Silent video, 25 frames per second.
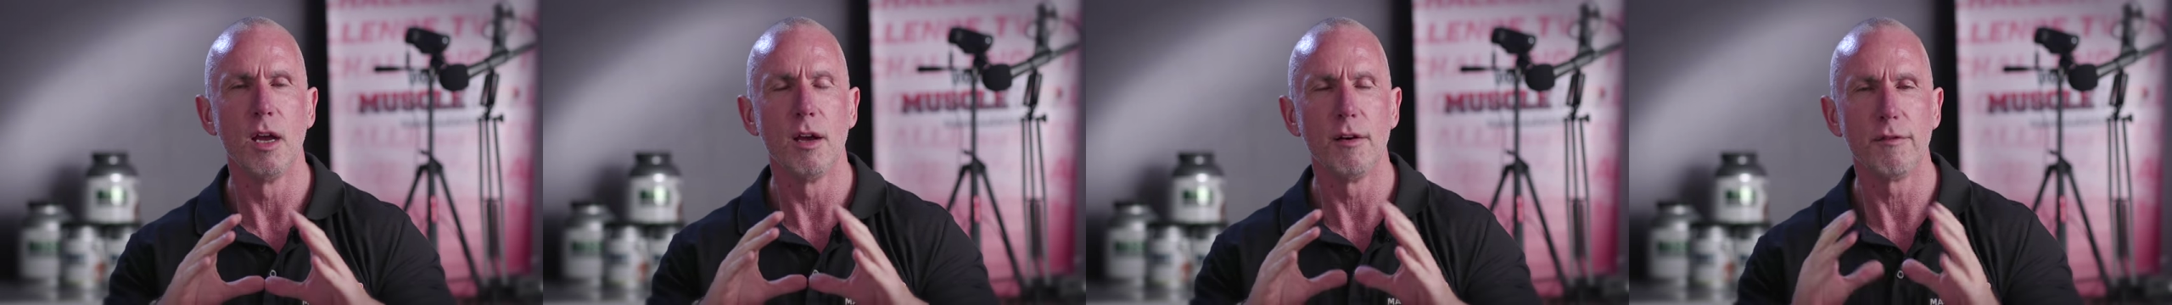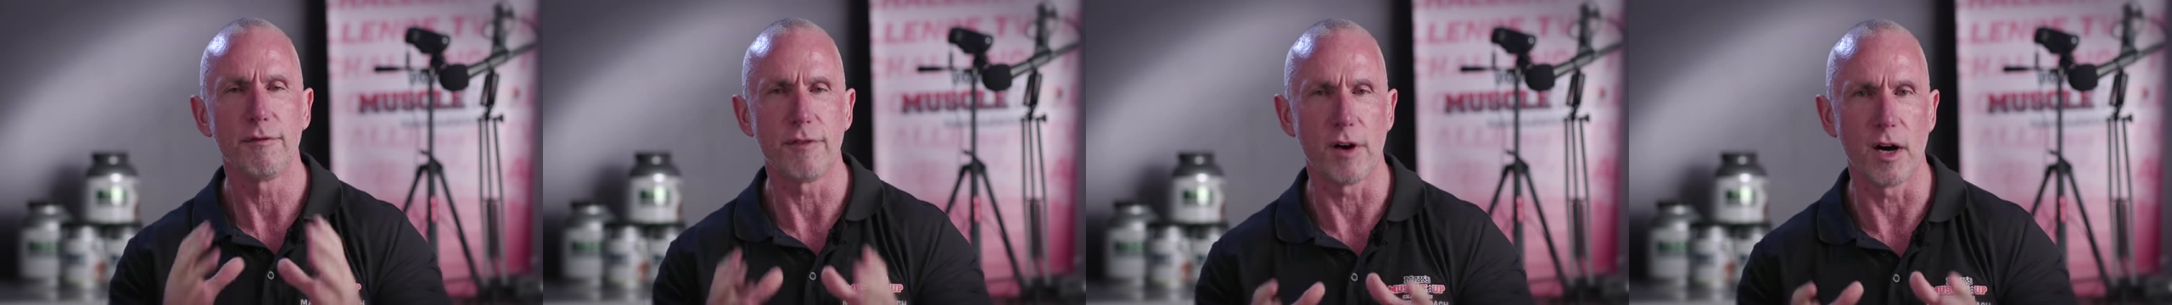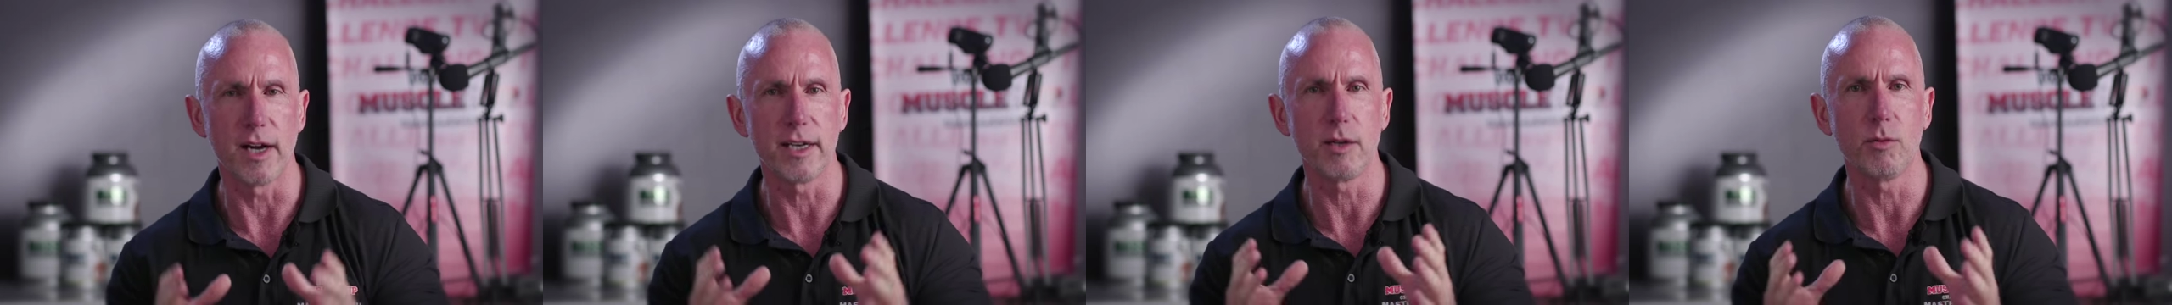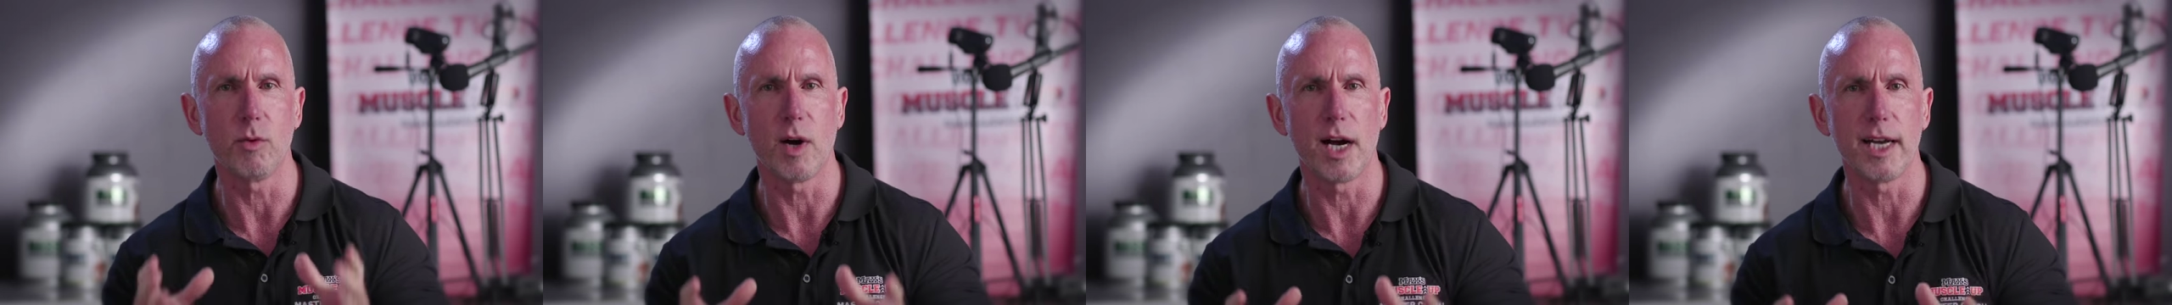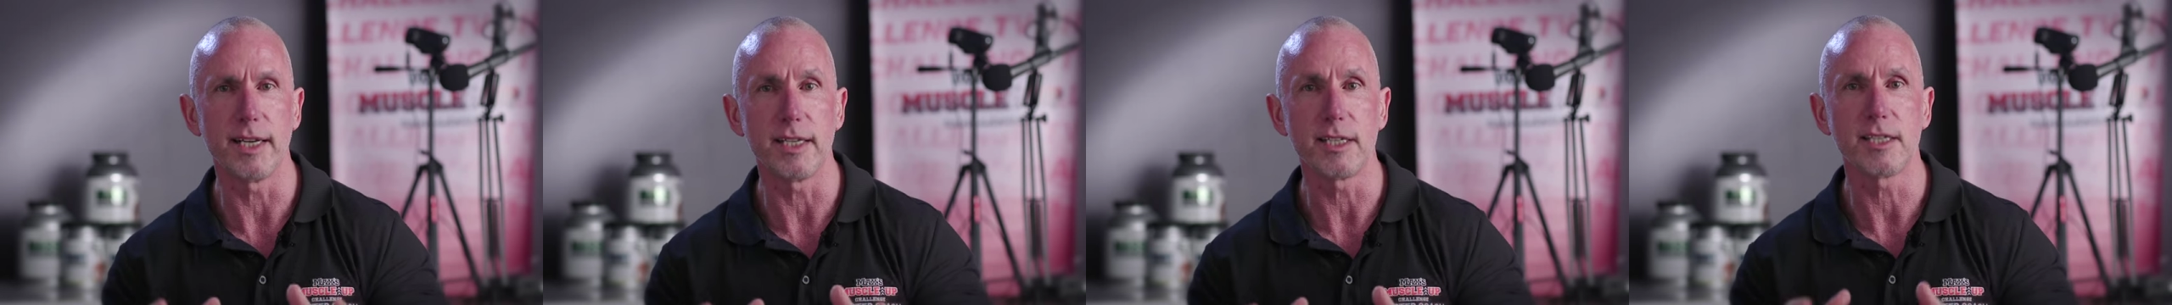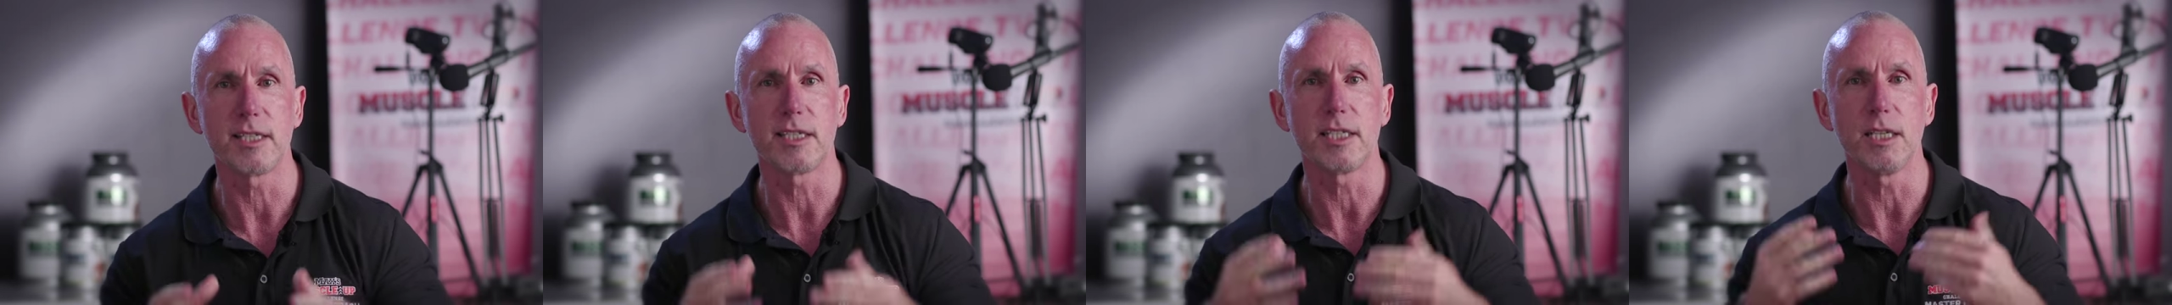find a
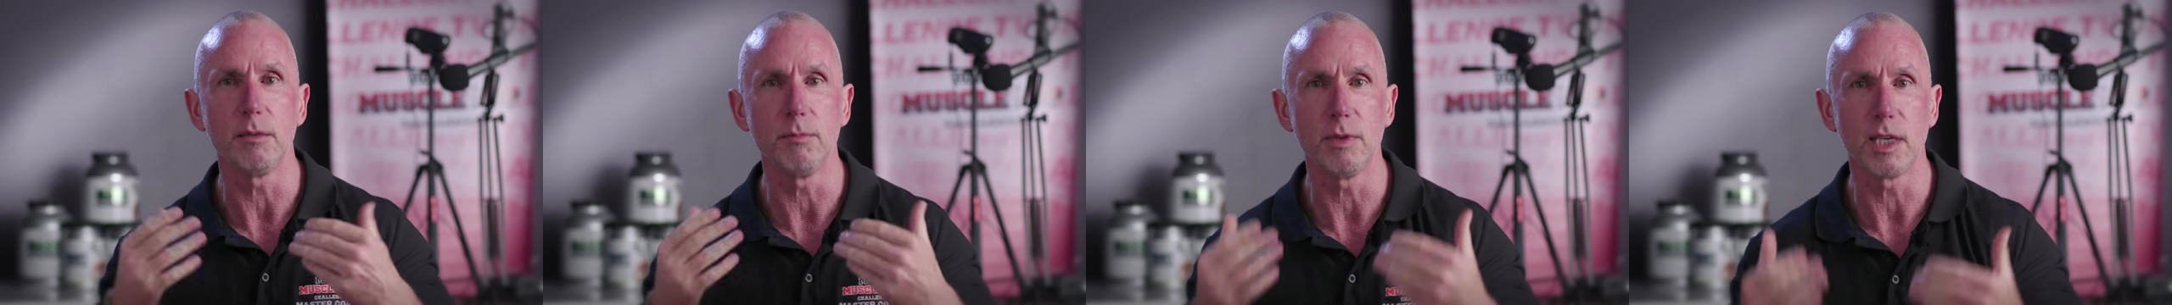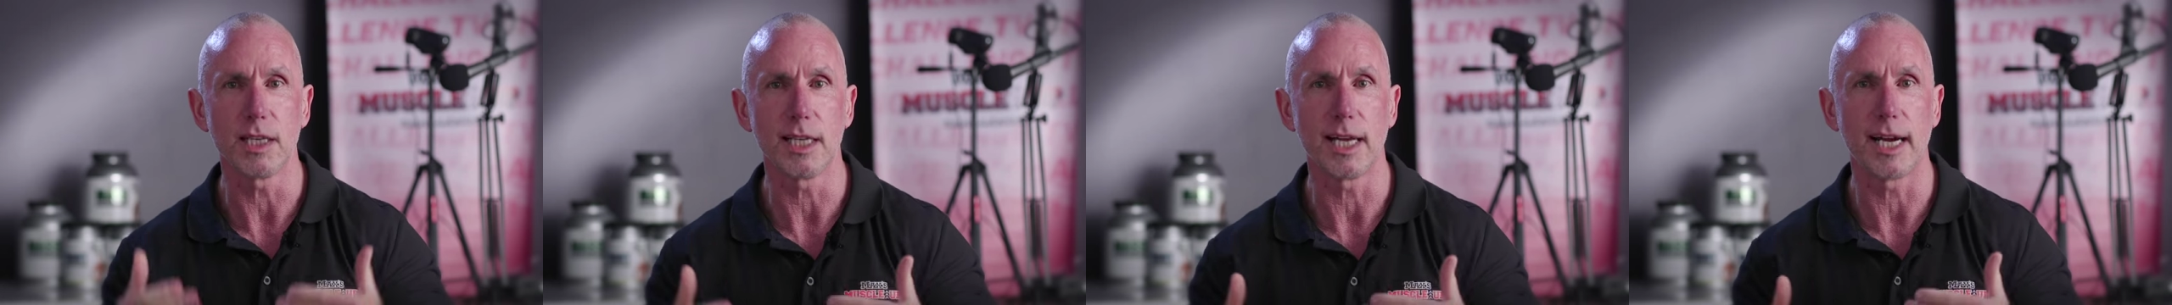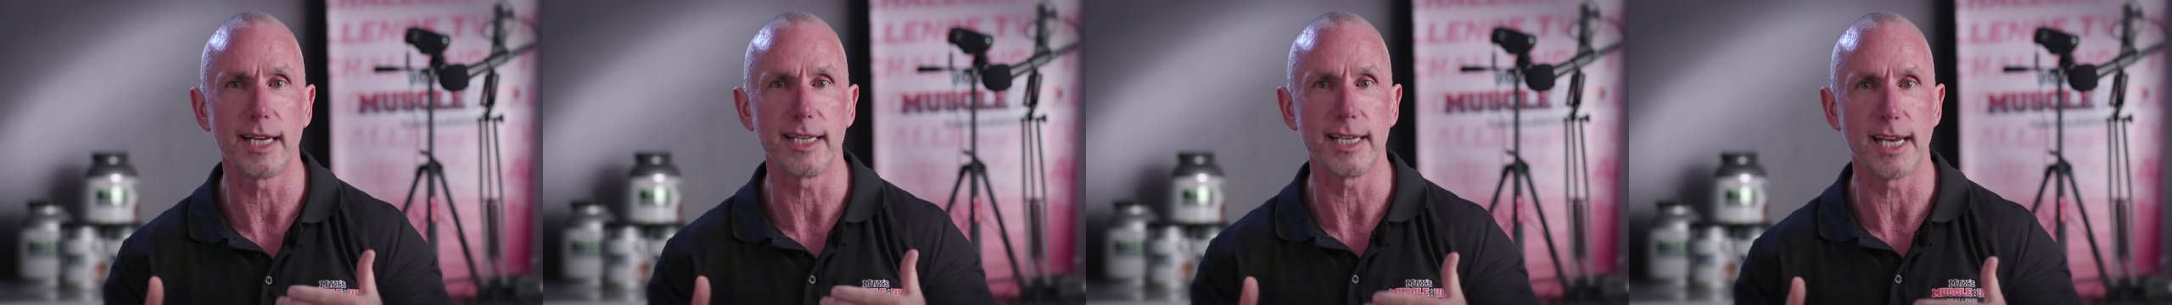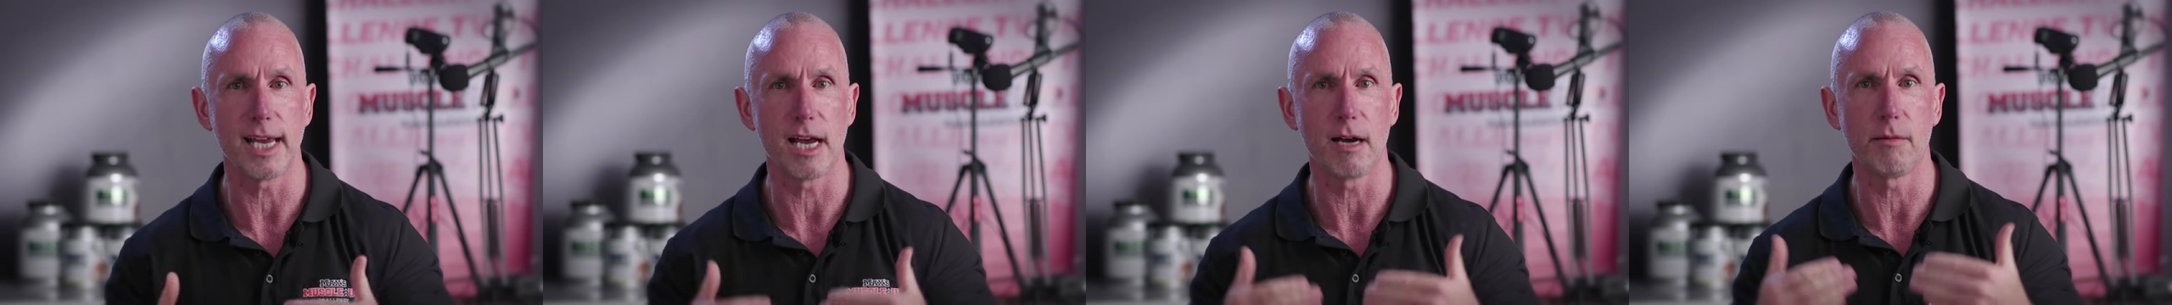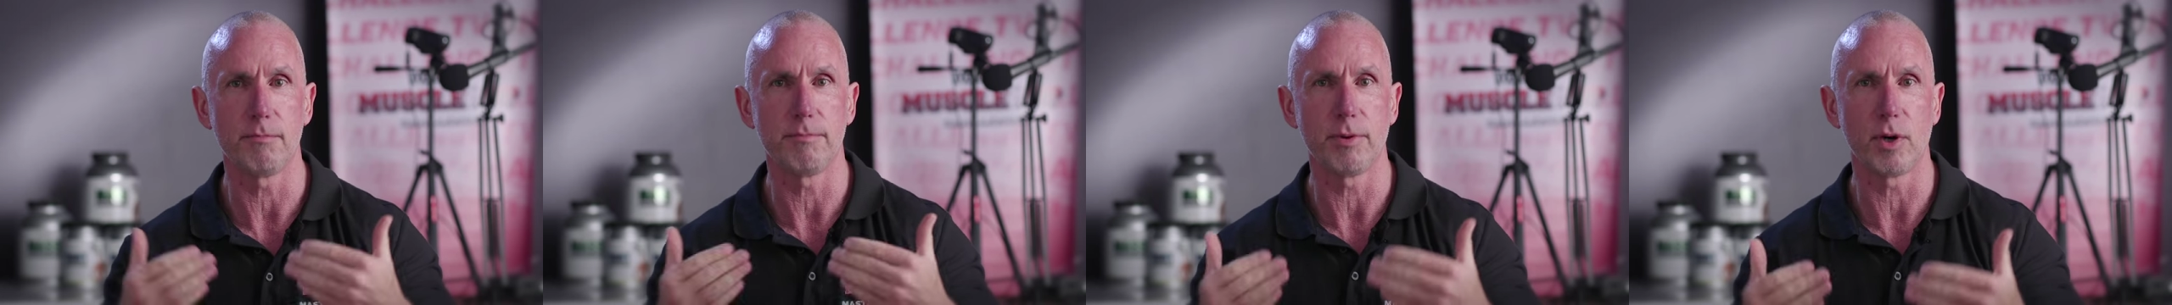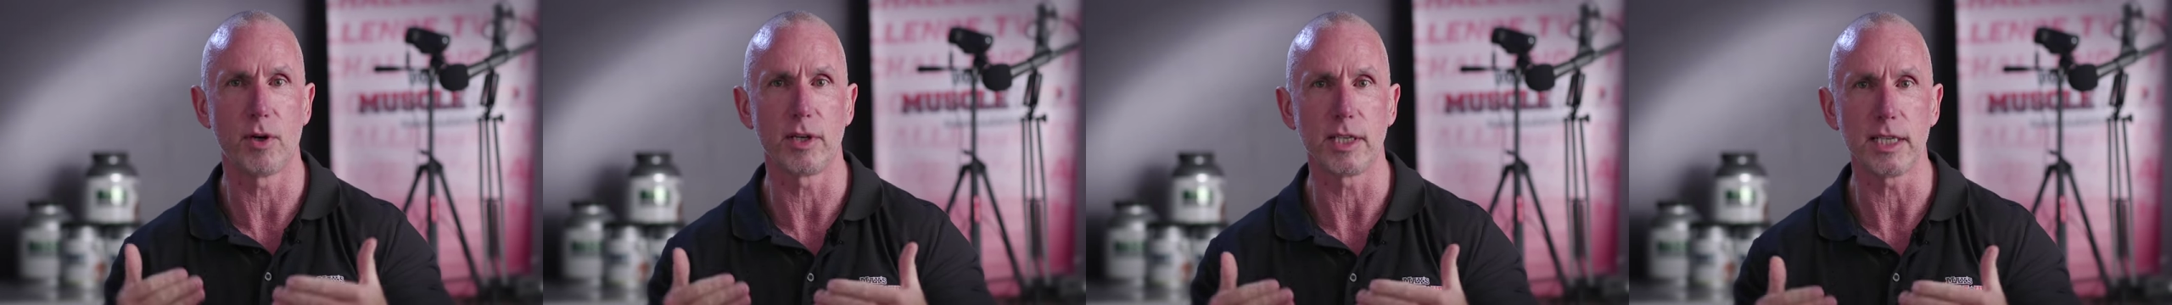way to stimulate our
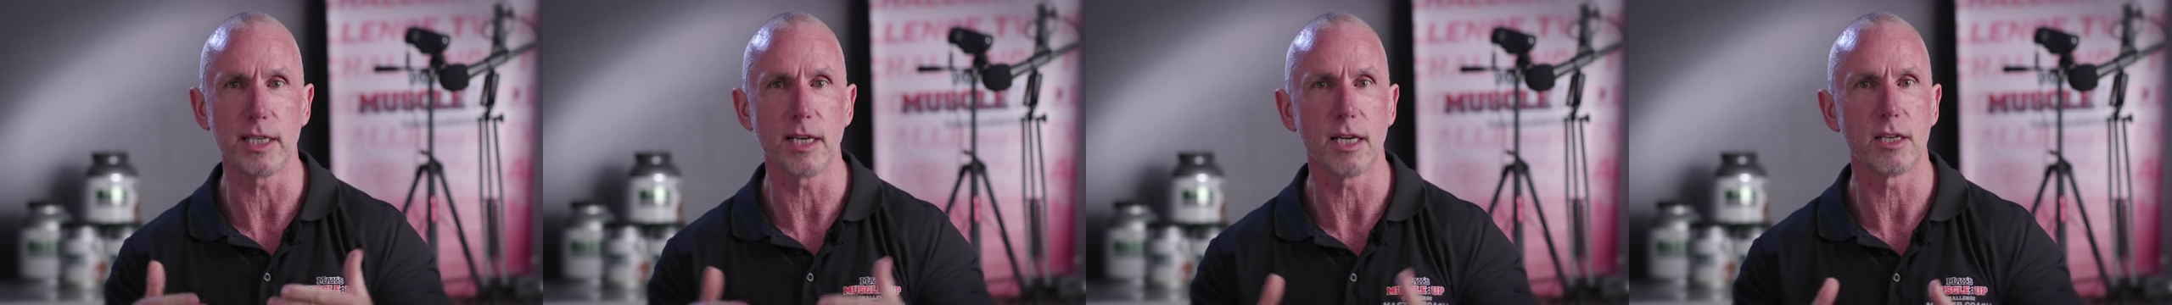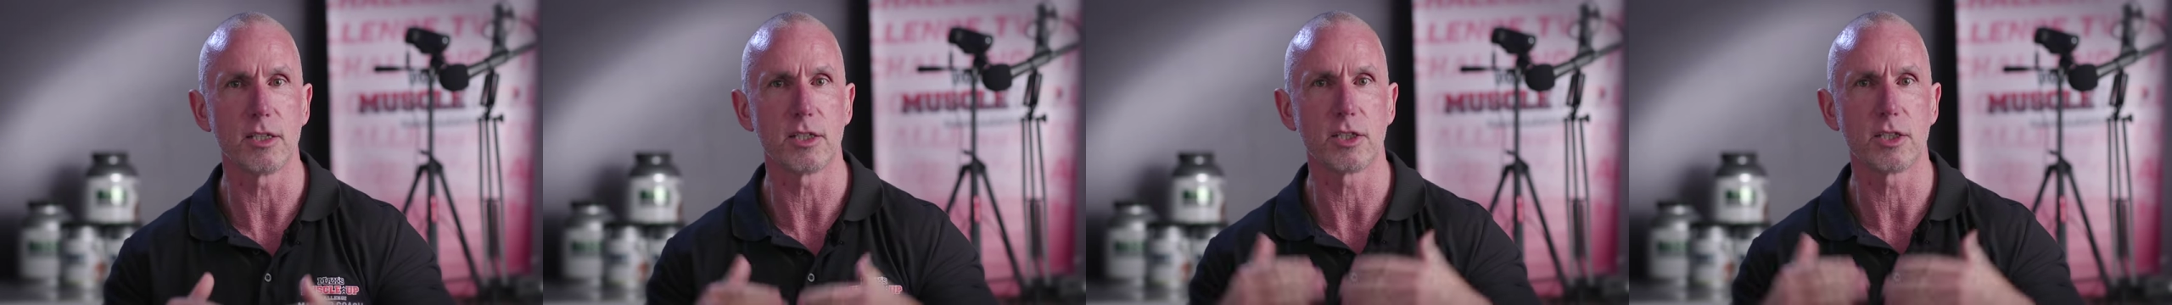body